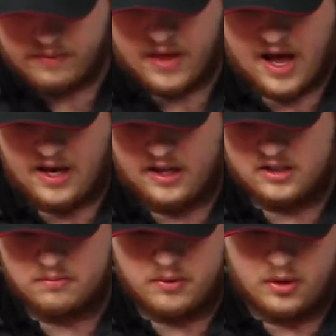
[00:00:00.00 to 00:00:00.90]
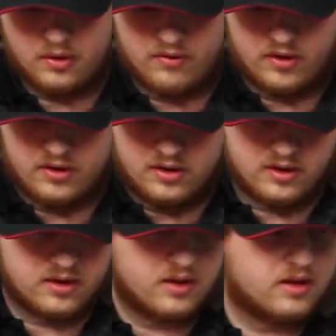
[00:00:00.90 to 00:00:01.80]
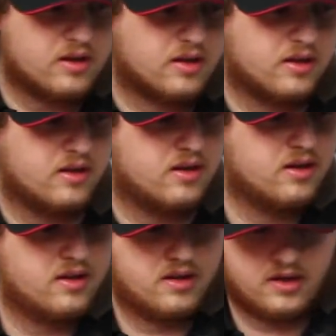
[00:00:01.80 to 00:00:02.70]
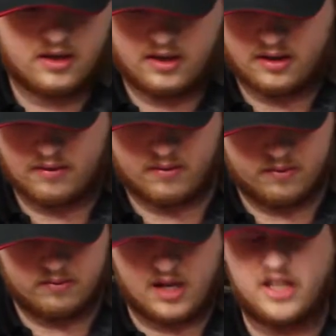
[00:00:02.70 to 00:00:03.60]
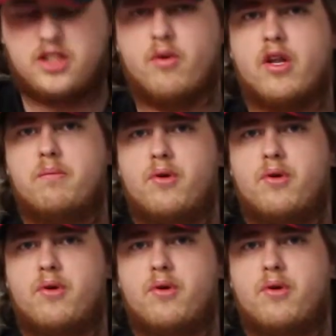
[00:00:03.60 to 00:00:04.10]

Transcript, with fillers: That is beautiful. It's actually one of the